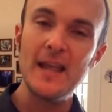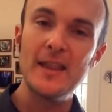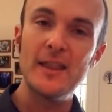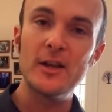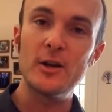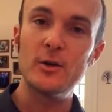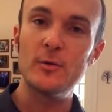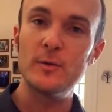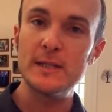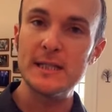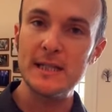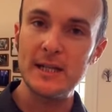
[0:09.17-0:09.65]

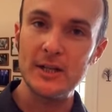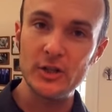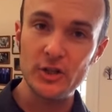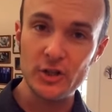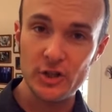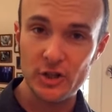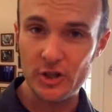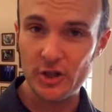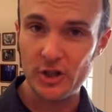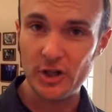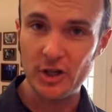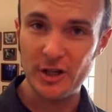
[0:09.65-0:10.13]
there was a
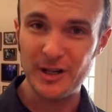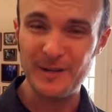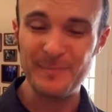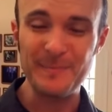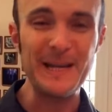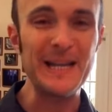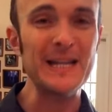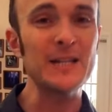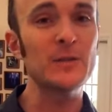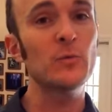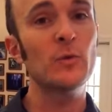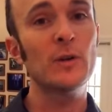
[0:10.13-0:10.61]
concern
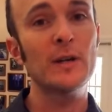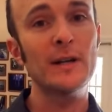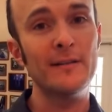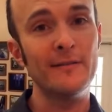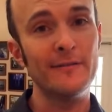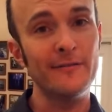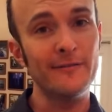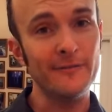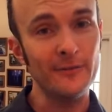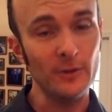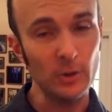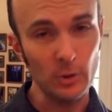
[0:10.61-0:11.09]
because we're
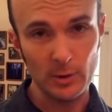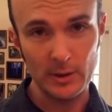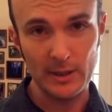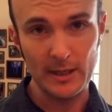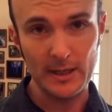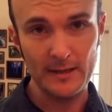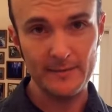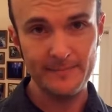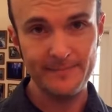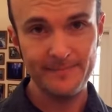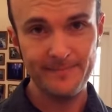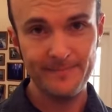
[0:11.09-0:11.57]
in
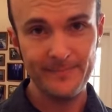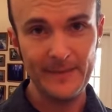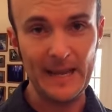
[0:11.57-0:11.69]
Florida,